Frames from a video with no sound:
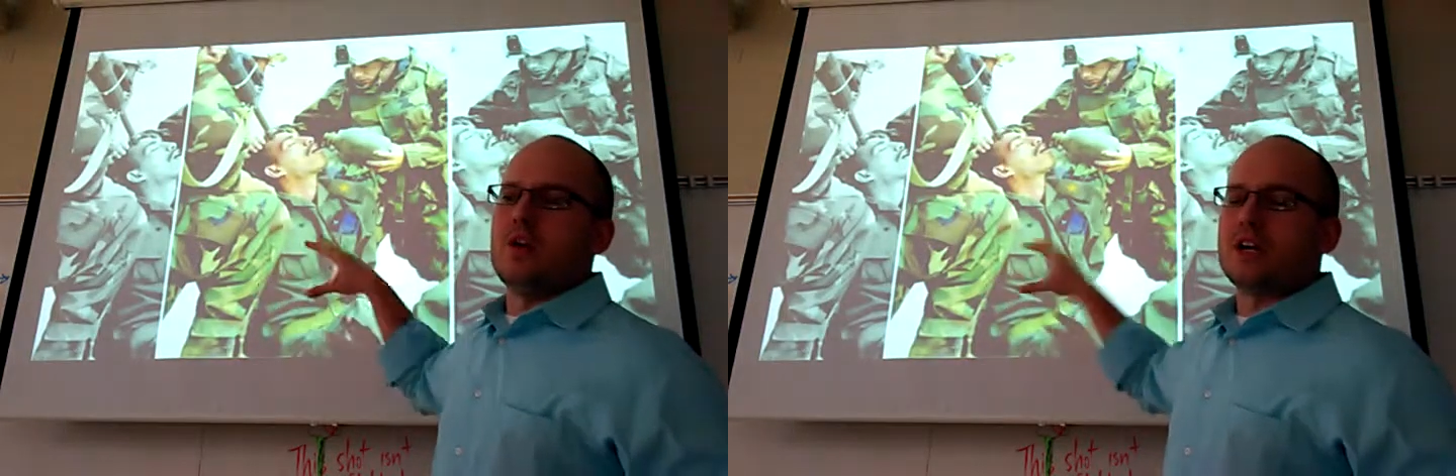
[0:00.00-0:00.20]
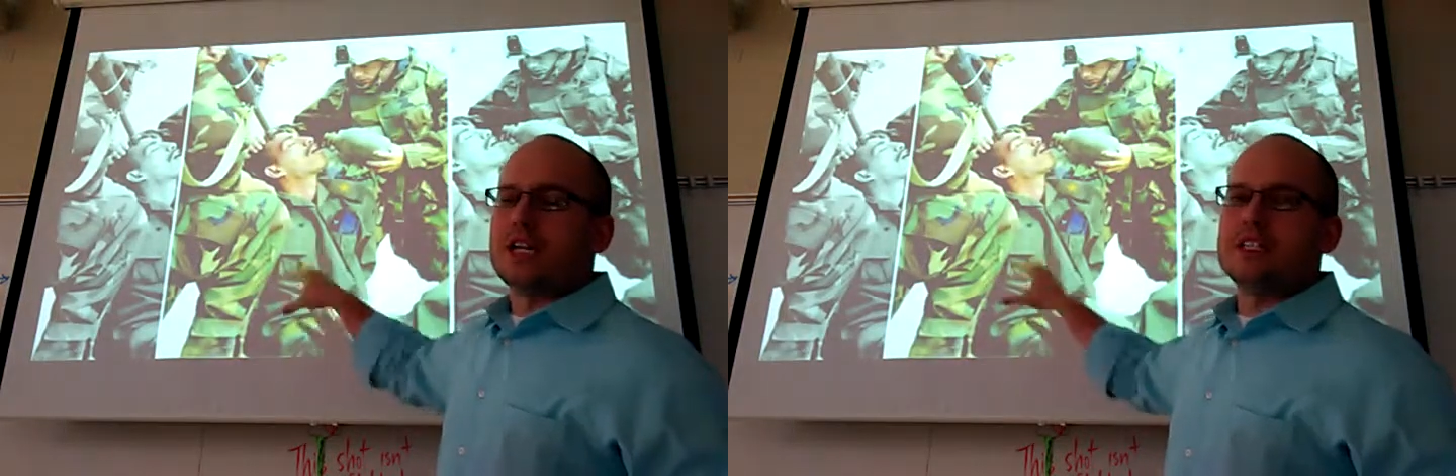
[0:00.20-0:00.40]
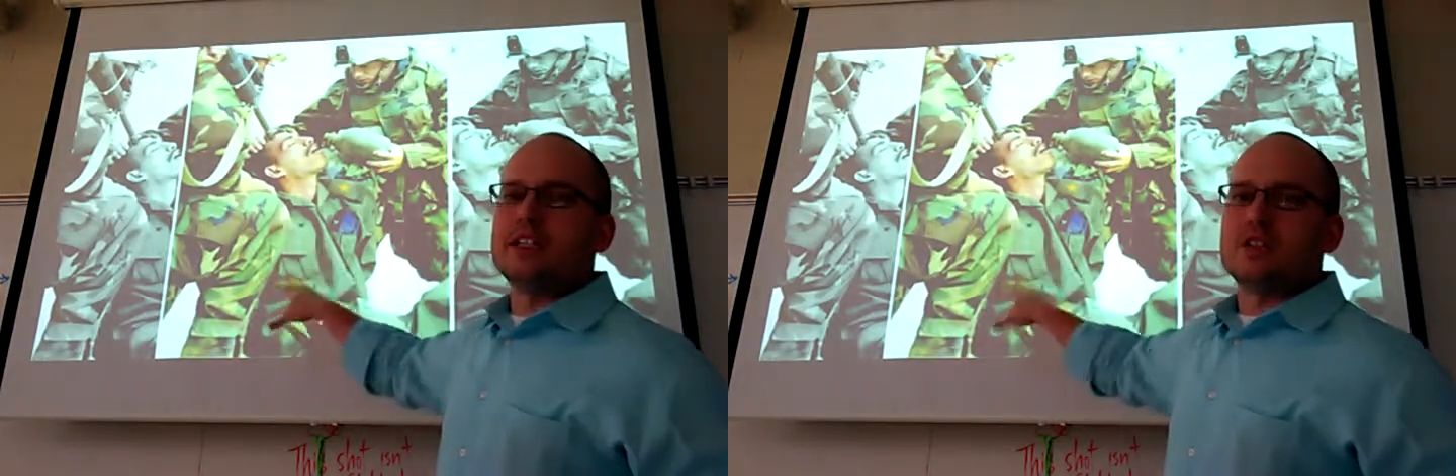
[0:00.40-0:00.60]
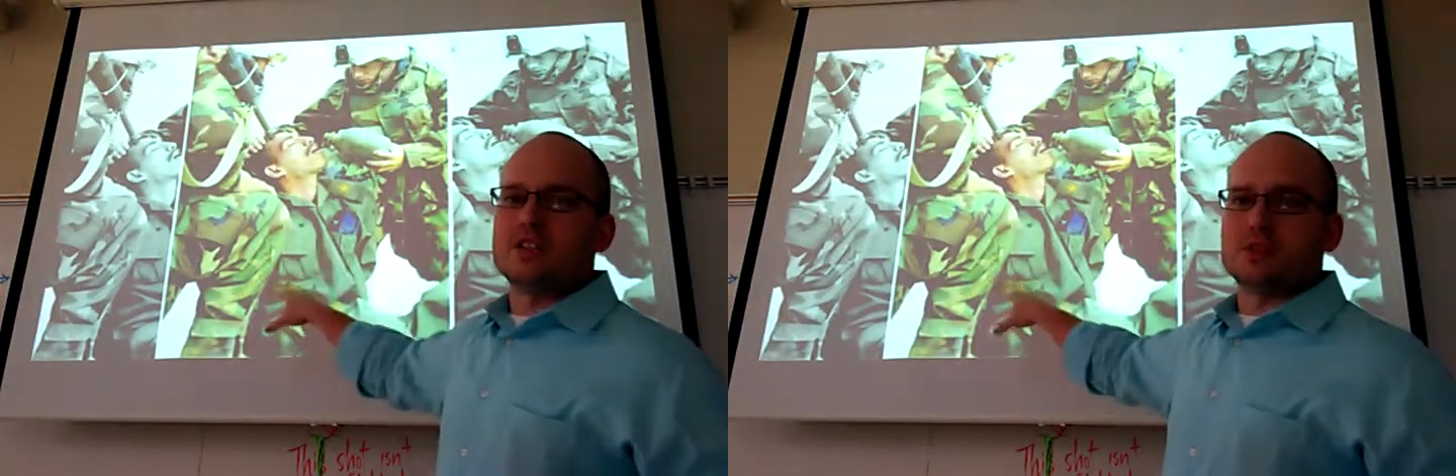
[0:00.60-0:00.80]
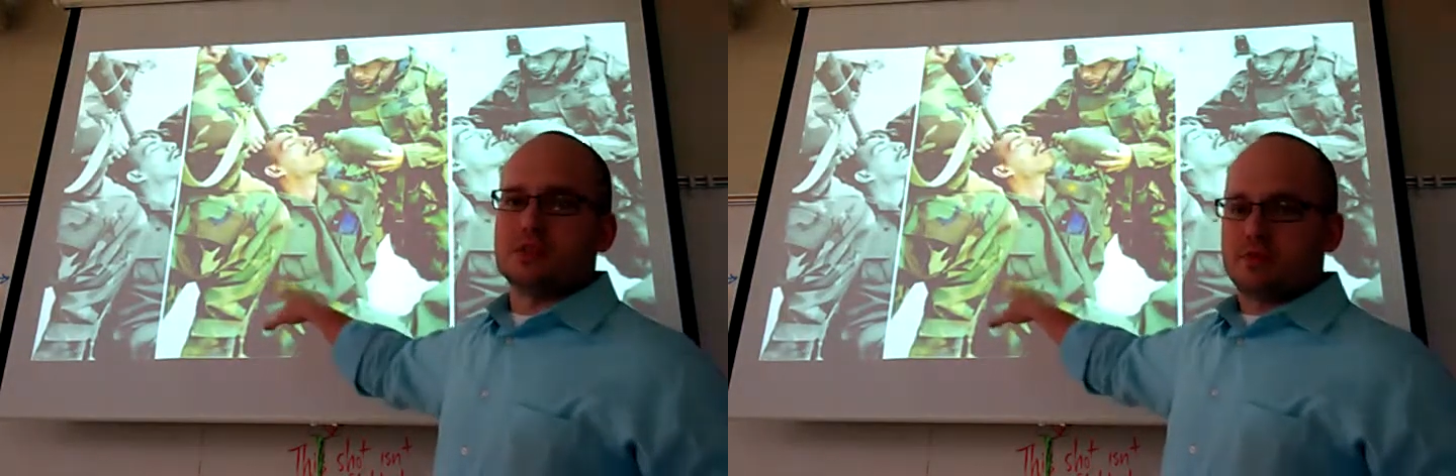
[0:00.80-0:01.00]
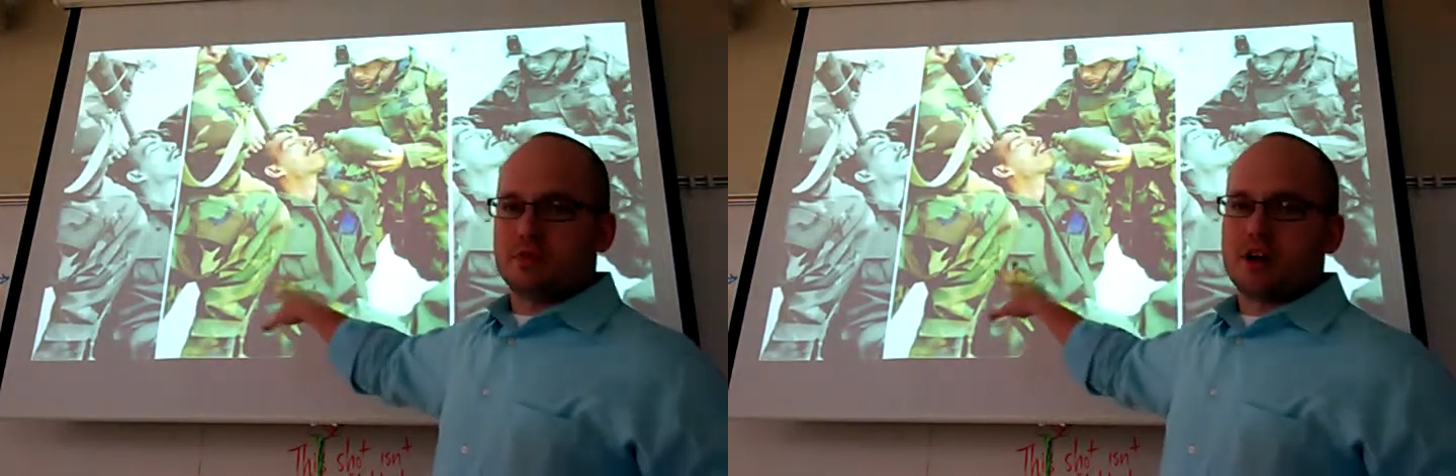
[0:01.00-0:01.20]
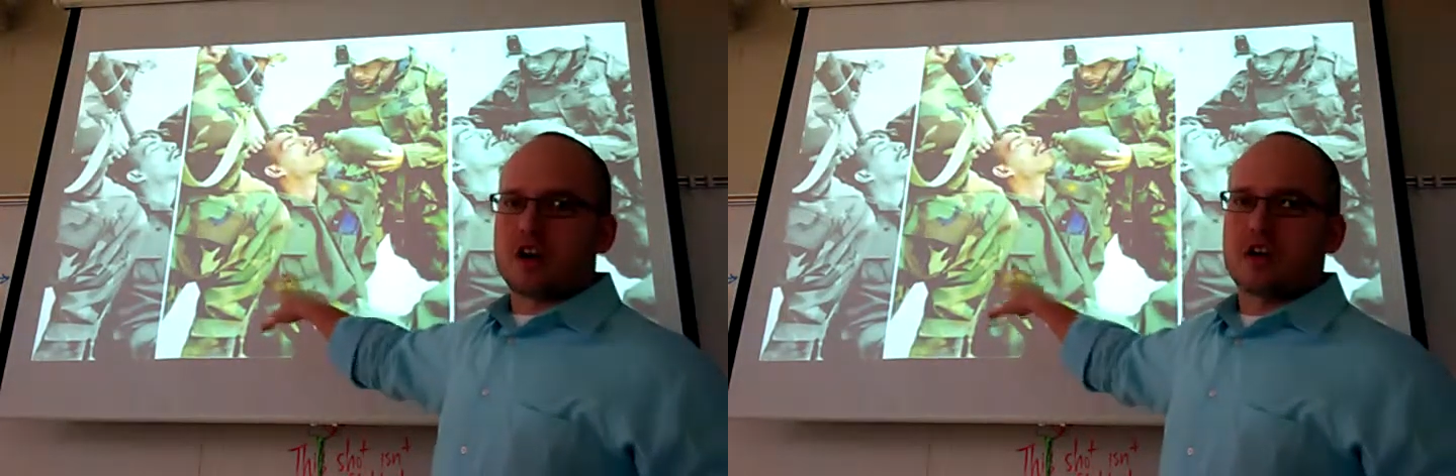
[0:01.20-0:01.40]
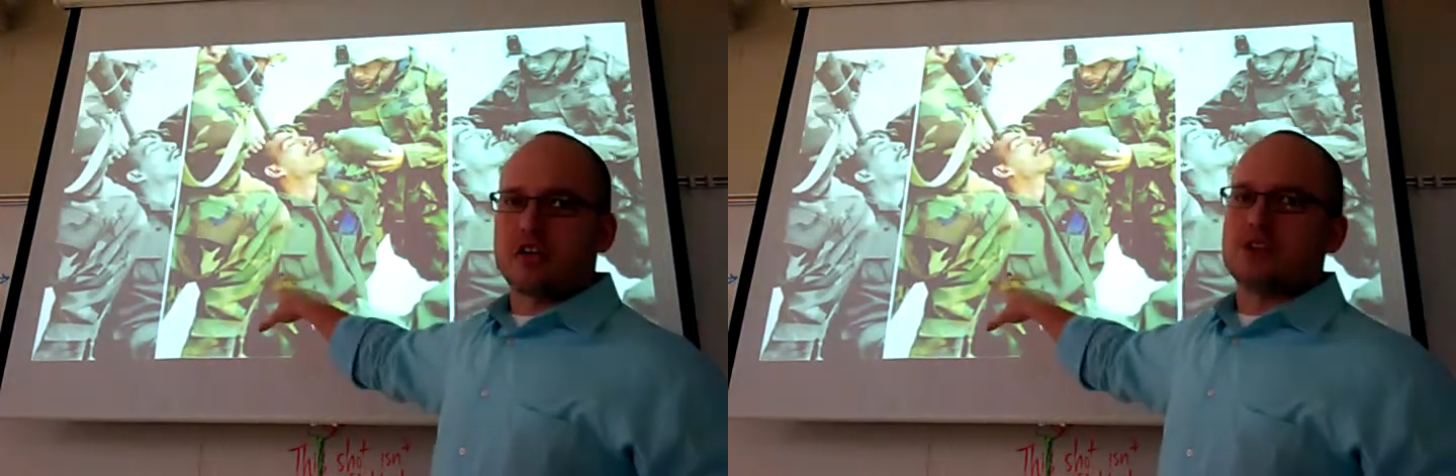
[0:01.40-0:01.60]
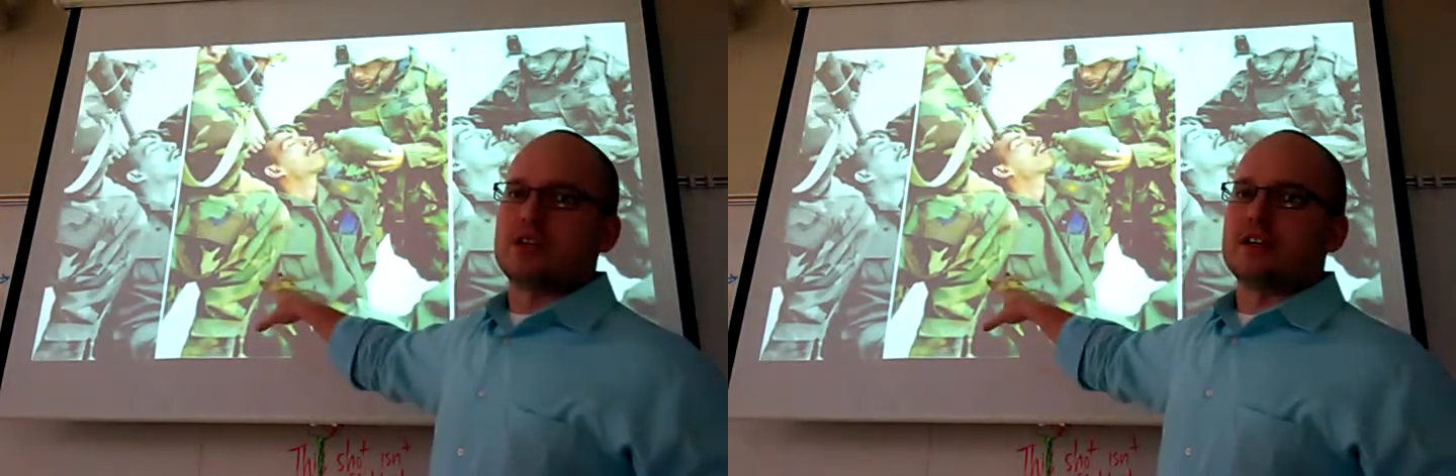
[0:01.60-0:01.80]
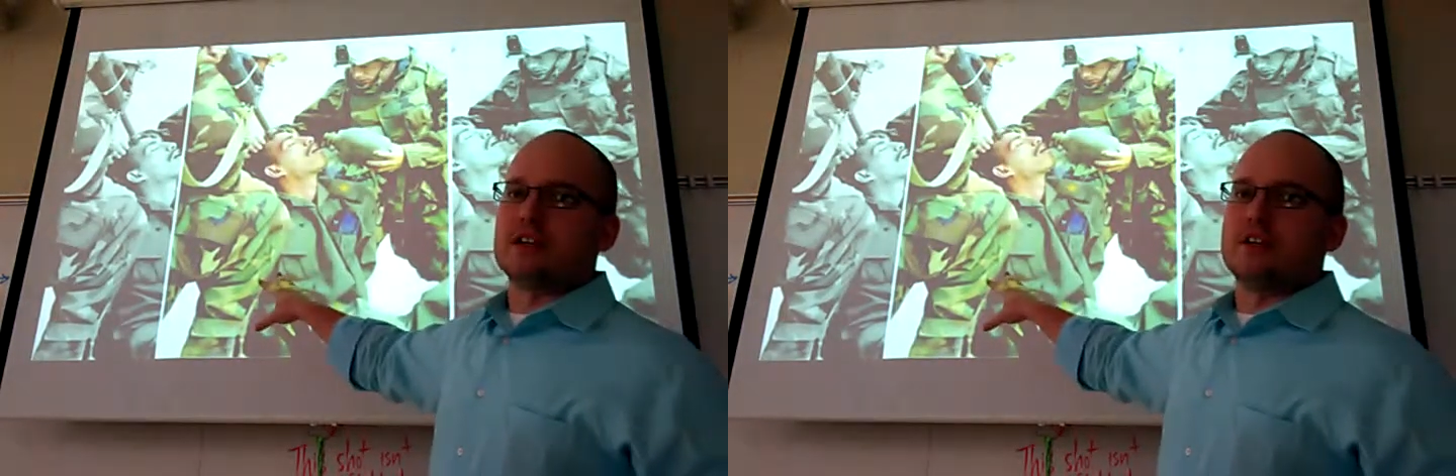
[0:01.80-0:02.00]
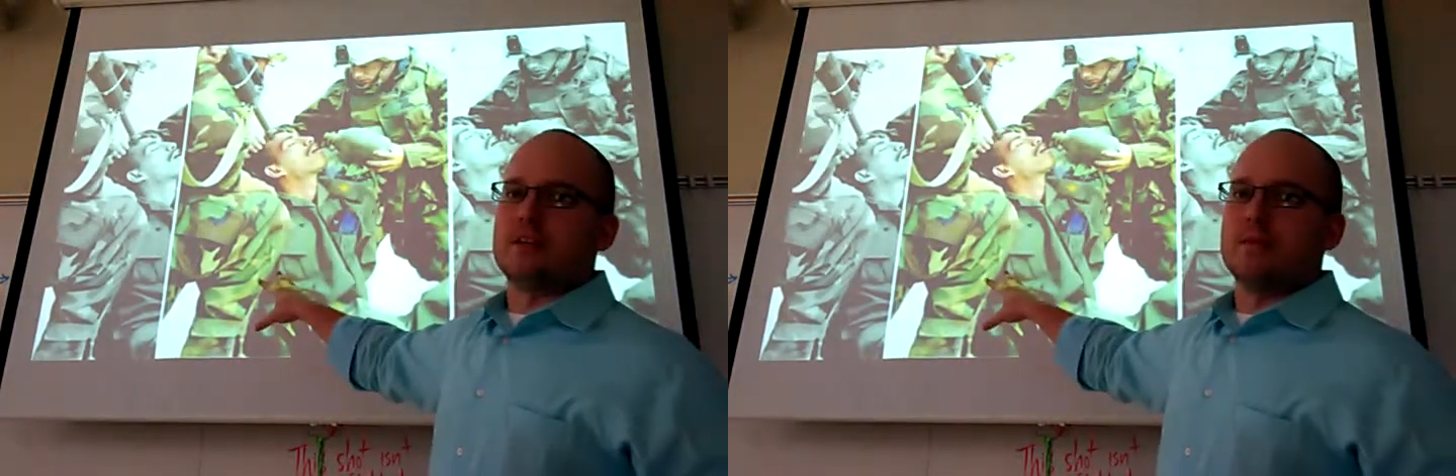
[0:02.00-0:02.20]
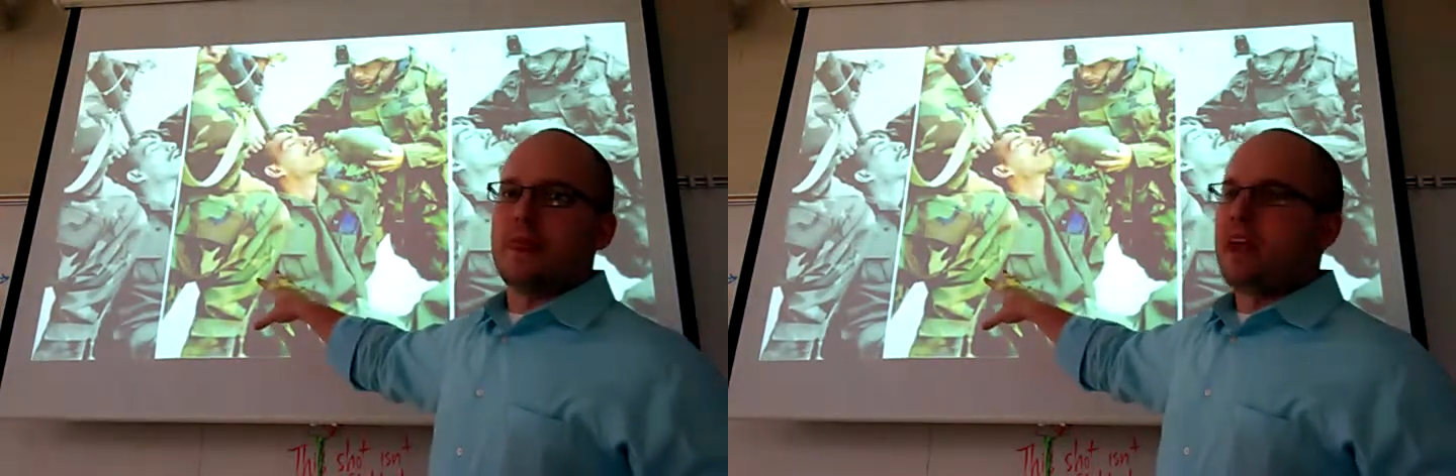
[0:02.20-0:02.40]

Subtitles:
When I teach this, people aren't interested.